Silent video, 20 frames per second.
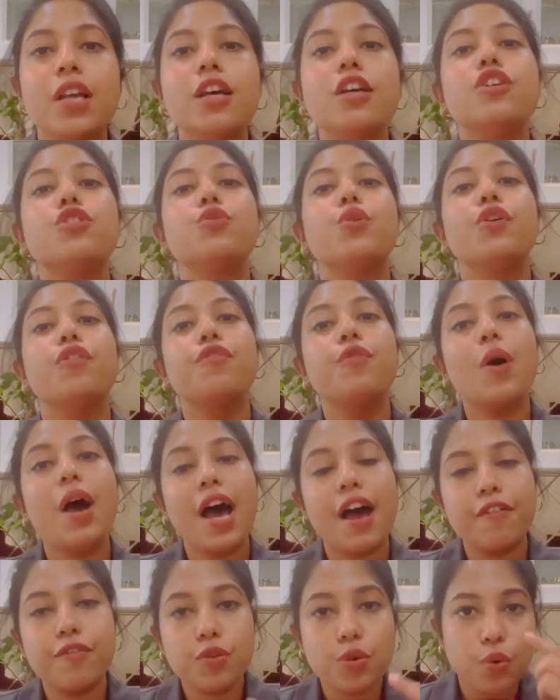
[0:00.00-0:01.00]
So if you
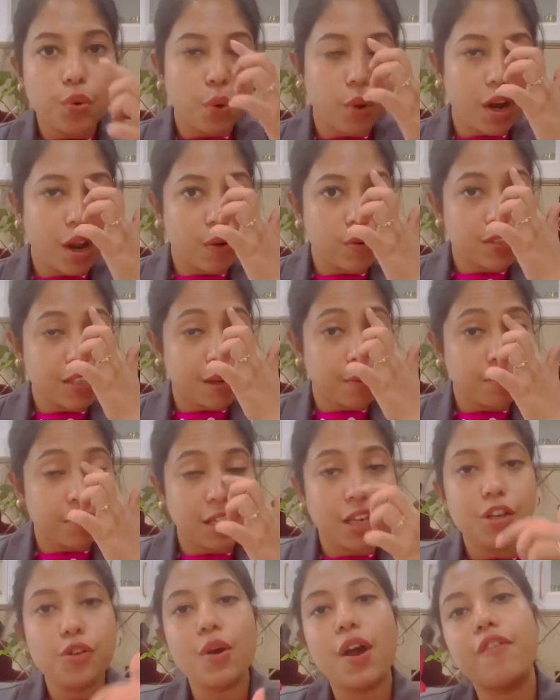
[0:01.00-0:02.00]
have to roll out
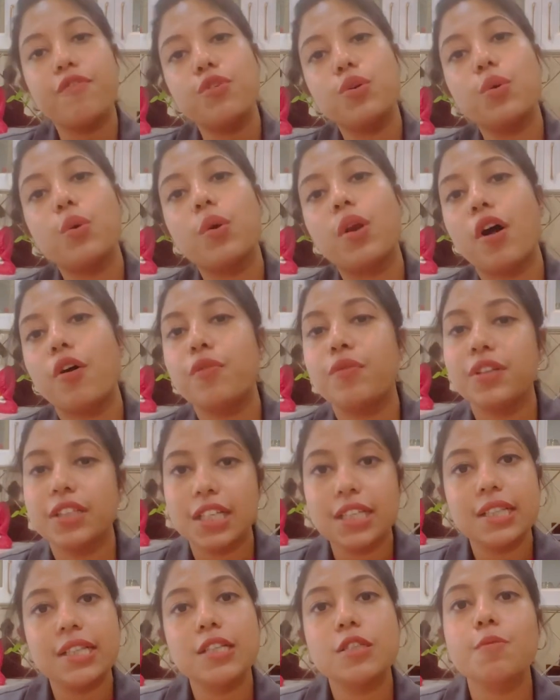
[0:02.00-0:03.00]
something, you have to roll out
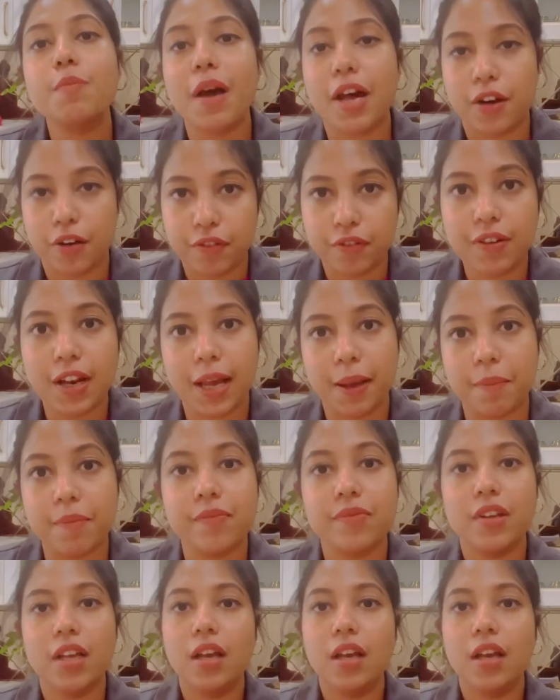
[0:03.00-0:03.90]
within this span of time.